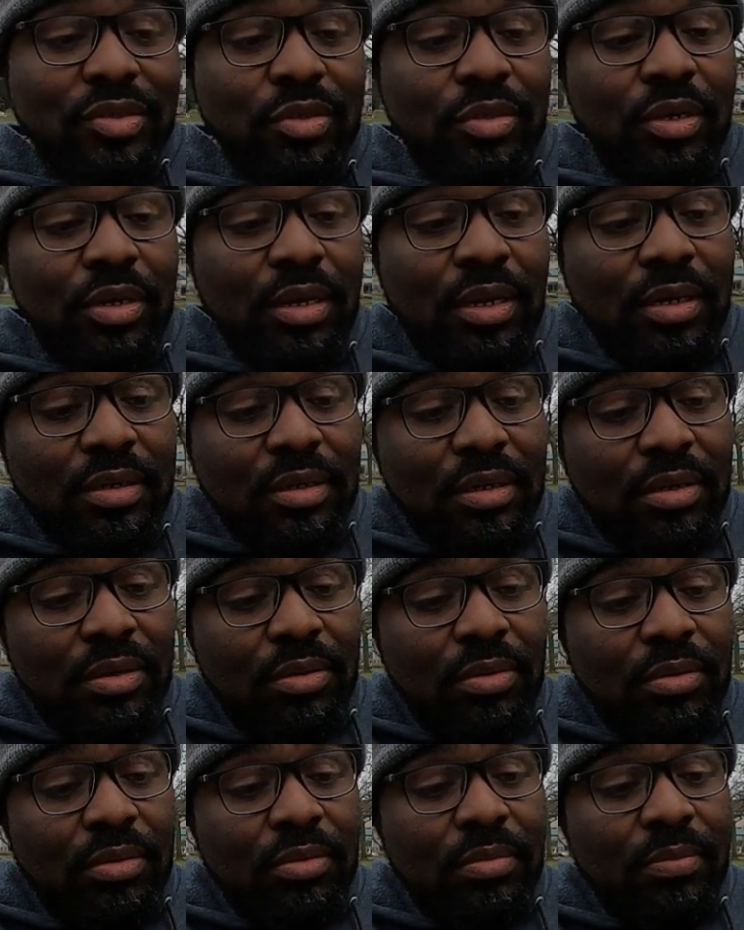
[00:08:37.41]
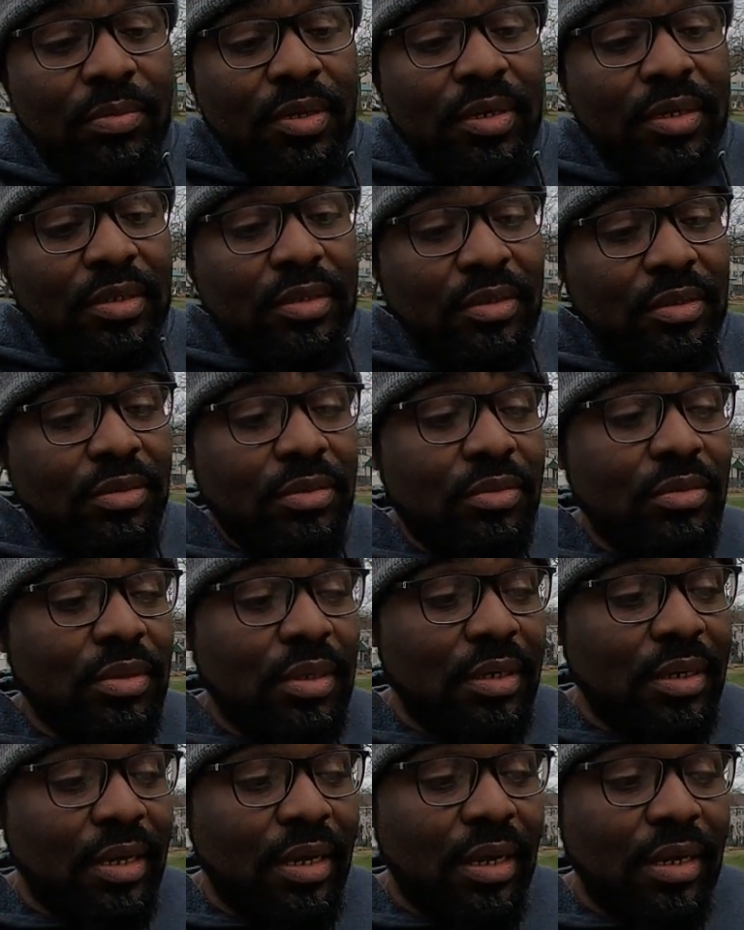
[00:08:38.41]
So you click the Mini 2
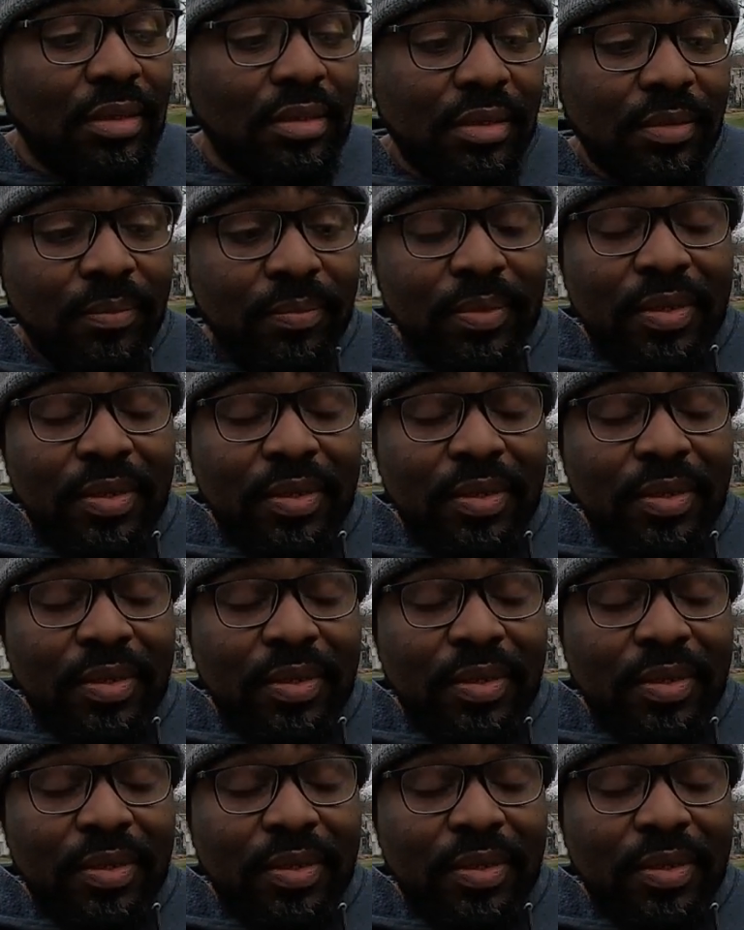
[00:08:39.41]
connect.